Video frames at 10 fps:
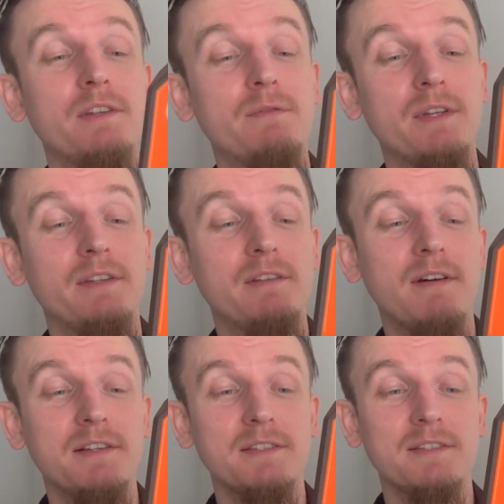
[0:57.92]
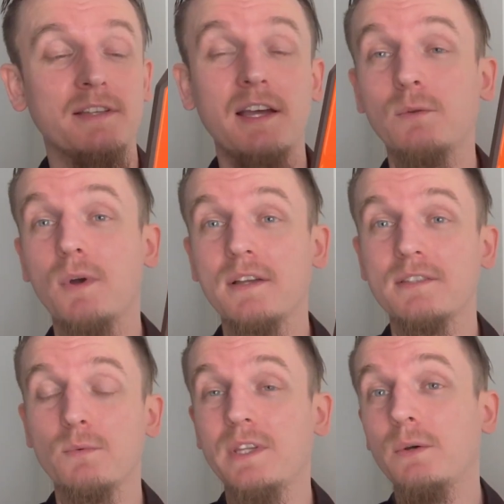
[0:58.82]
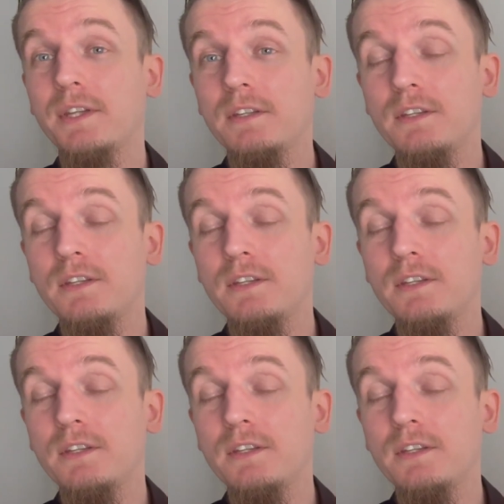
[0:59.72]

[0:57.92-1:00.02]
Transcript: different devices at once without any